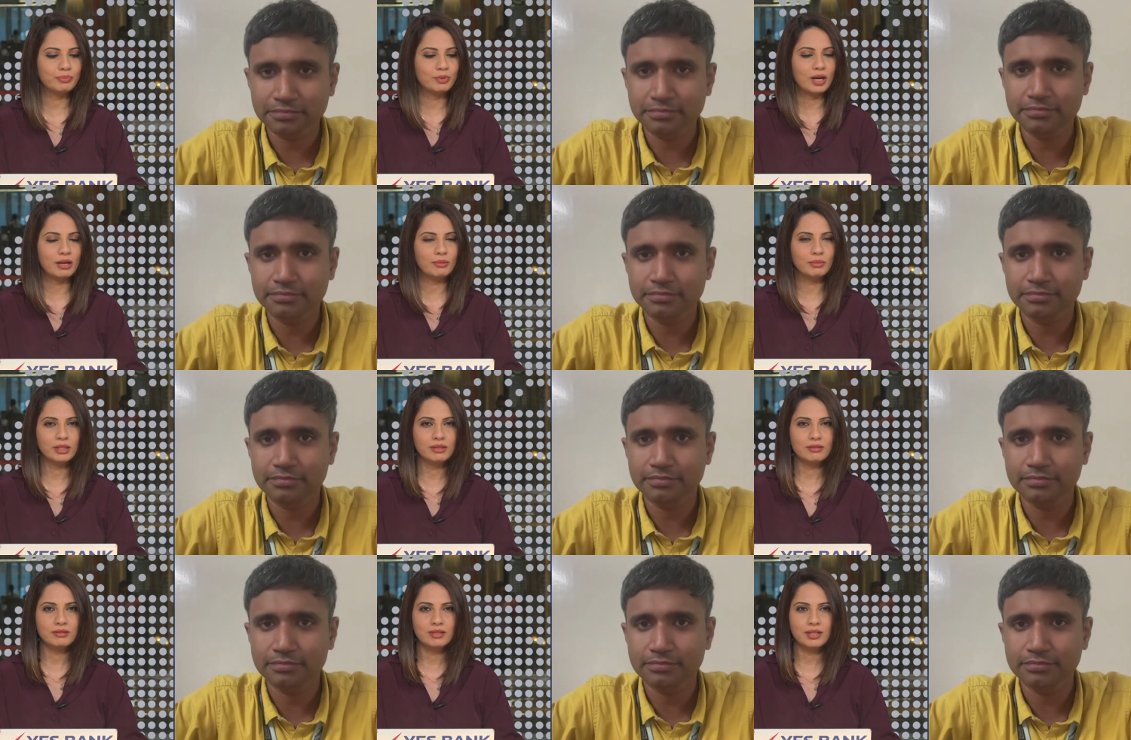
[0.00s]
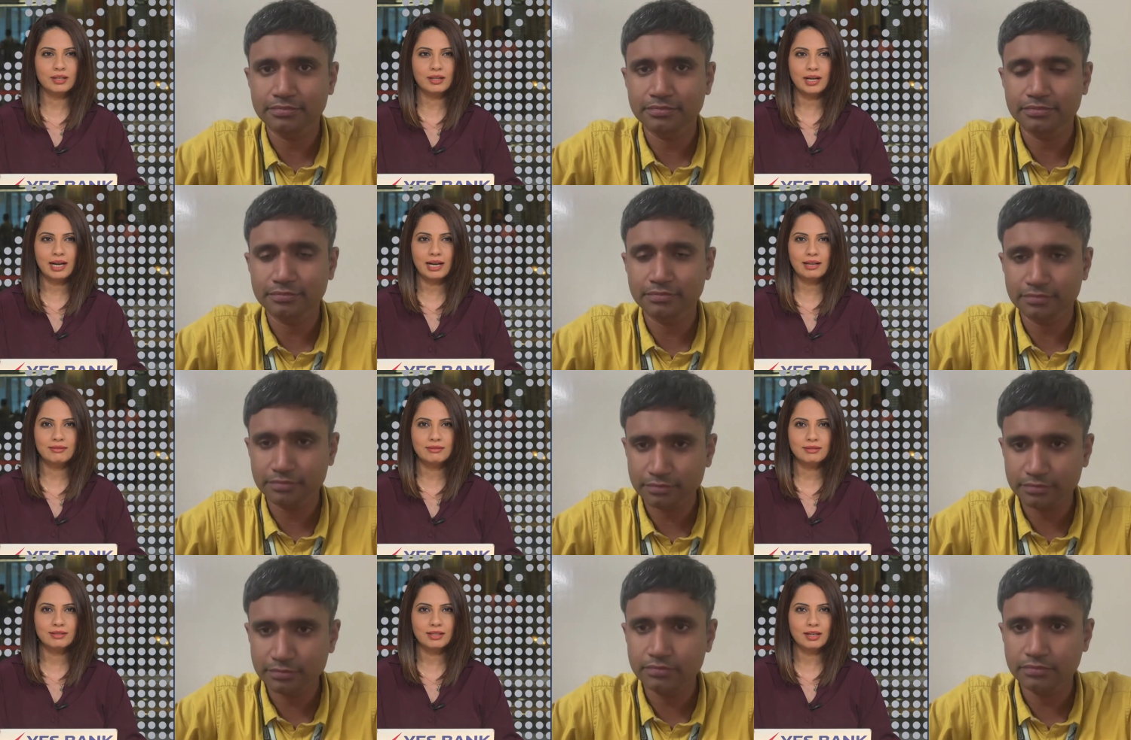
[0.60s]
Speaker 1: Prime Minister
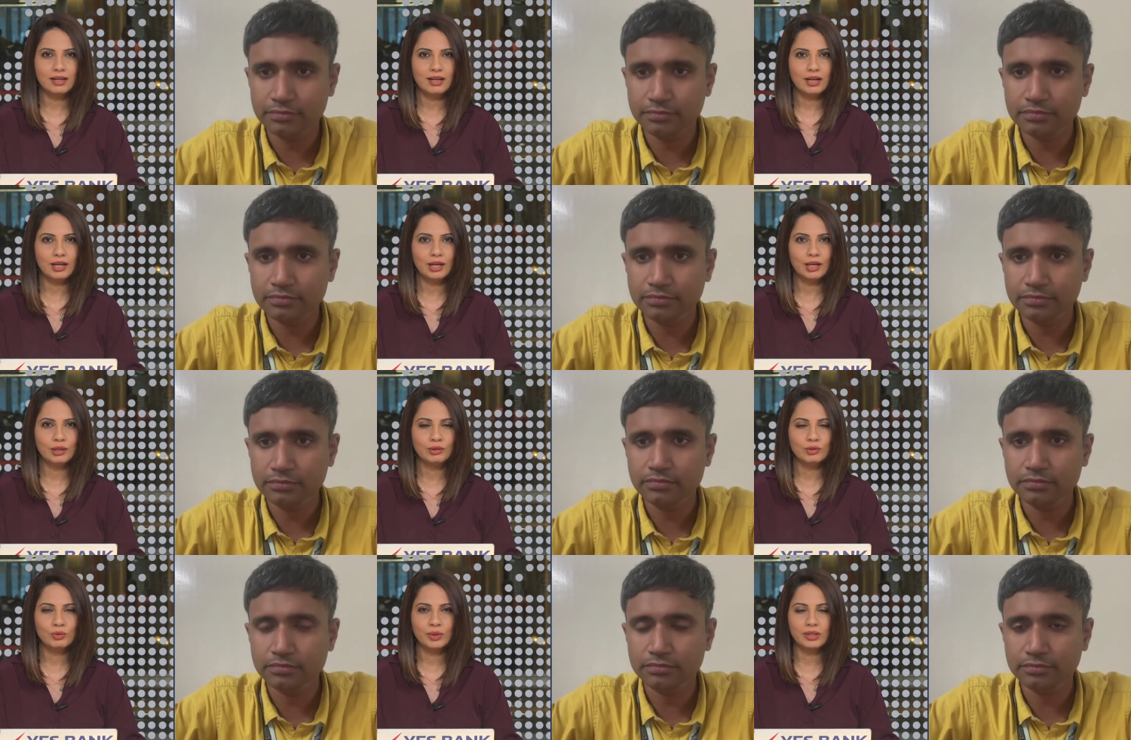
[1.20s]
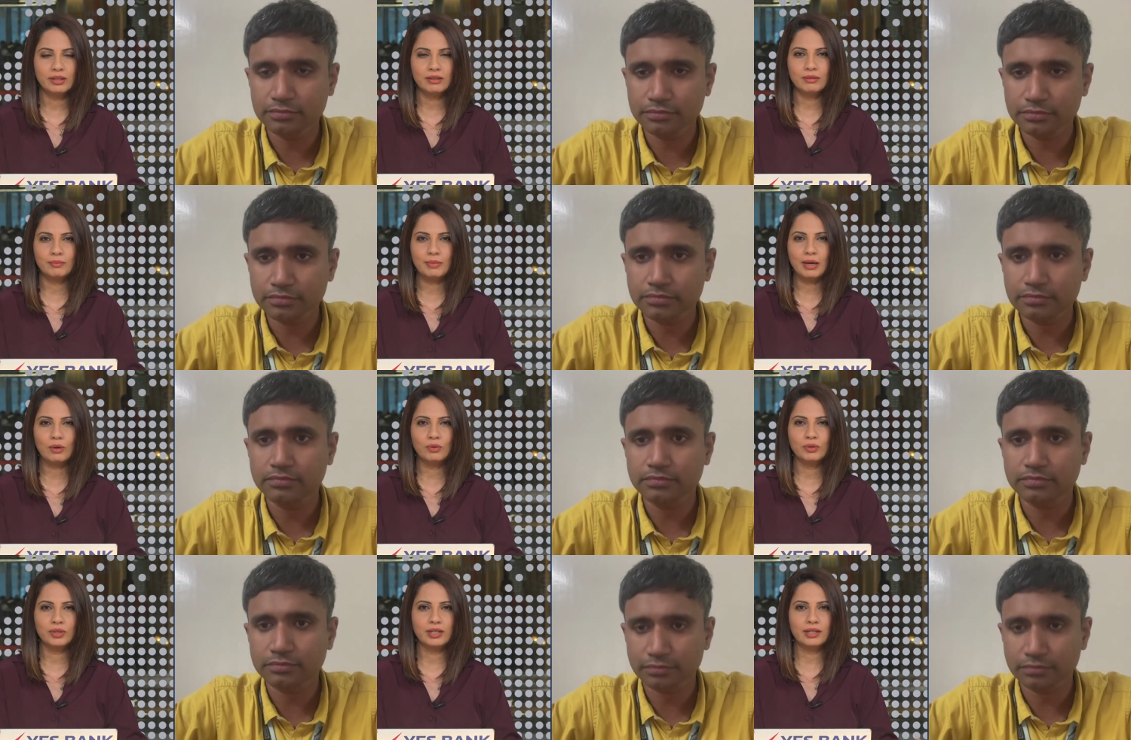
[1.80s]
has uh, tweeted
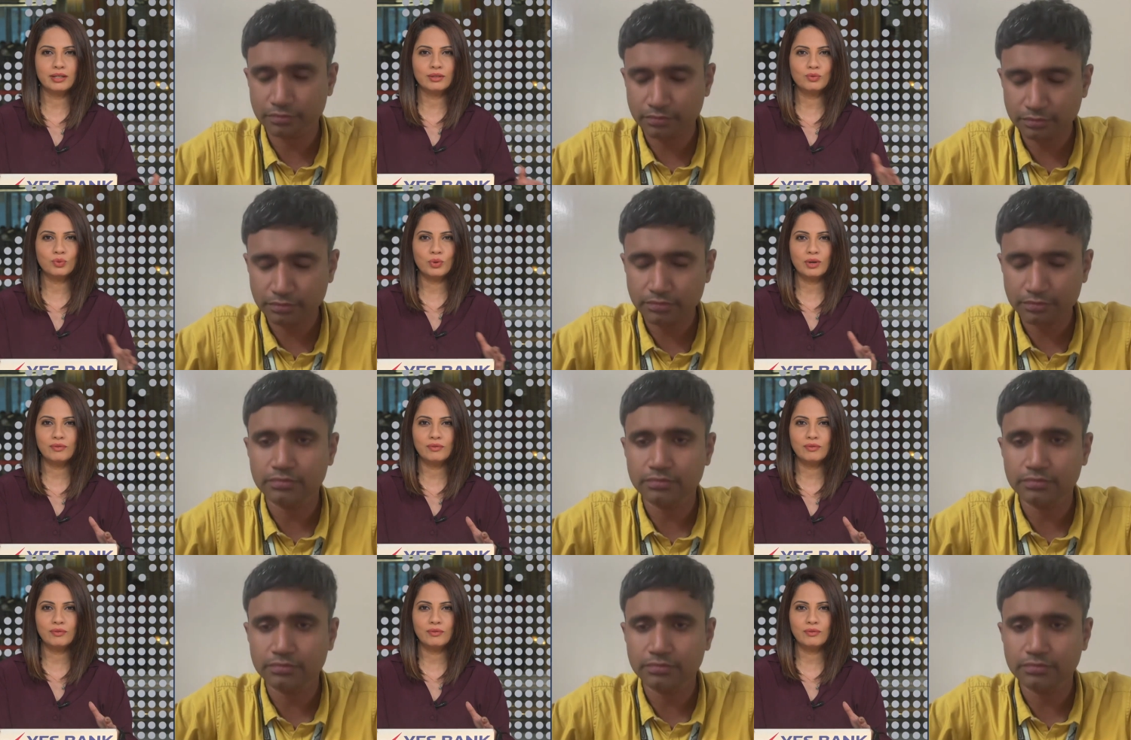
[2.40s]
about it.